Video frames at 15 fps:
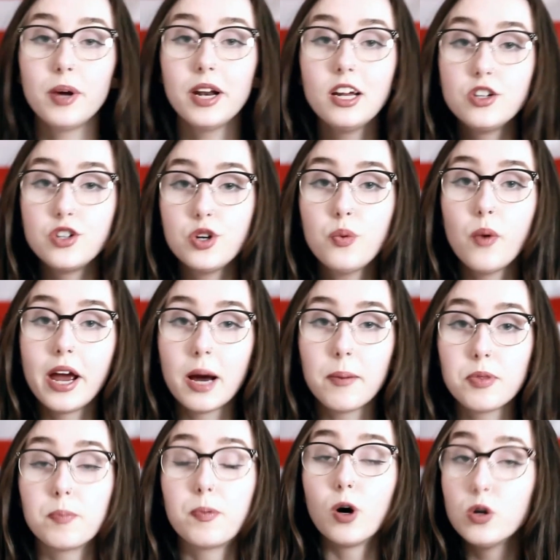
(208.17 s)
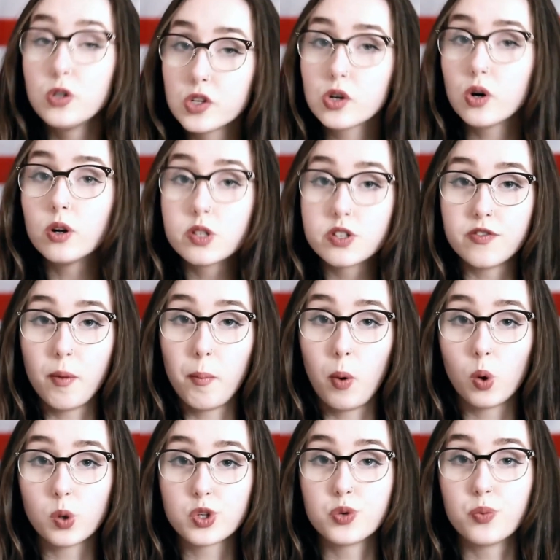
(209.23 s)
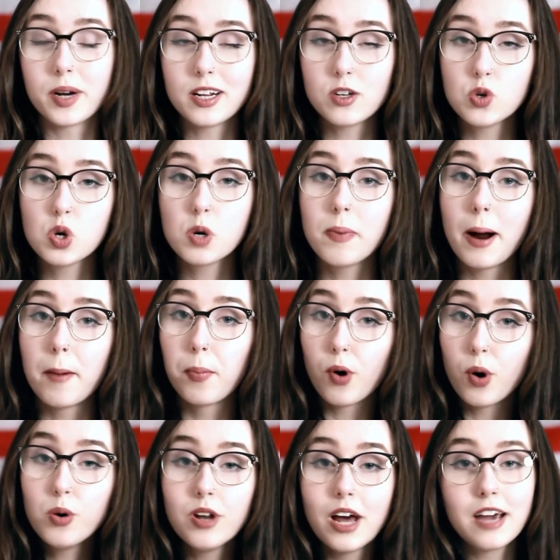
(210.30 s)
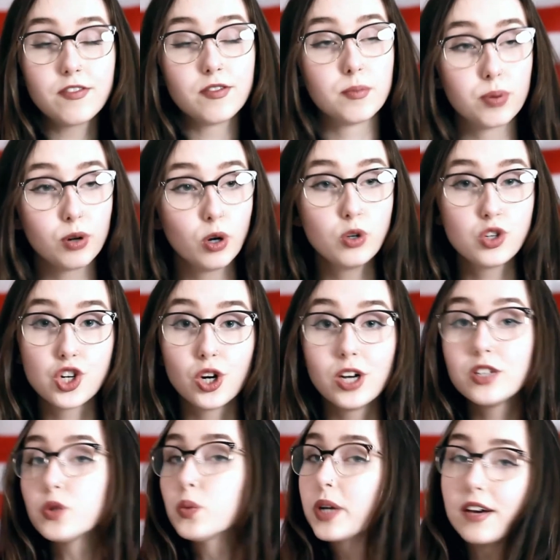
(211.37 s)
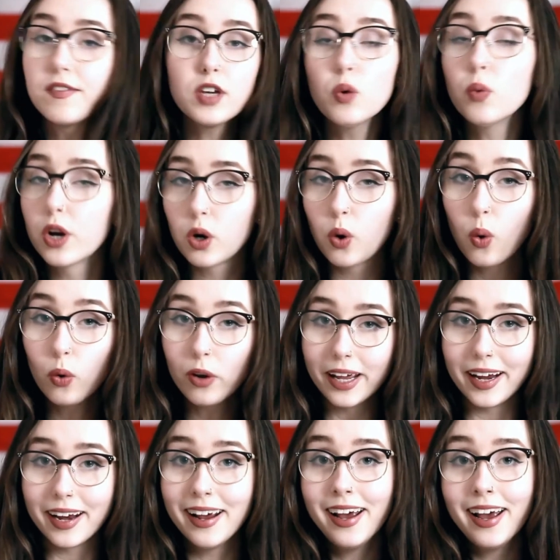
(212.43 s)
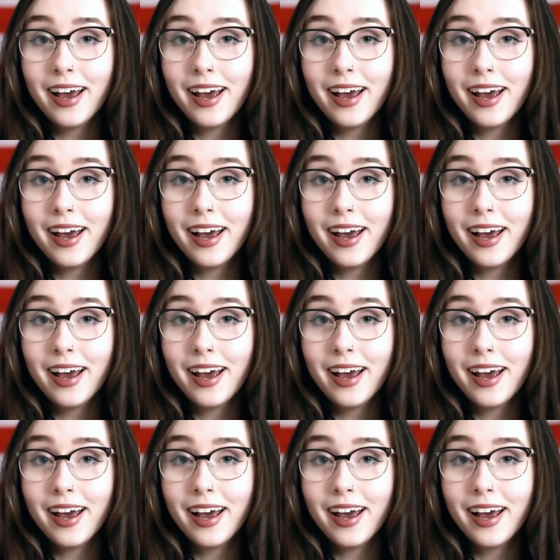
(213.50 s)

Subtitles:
when I do weigh up the pros and cons of abortion, when I talk about pro-life and pro-choice, or whatever you want to call it,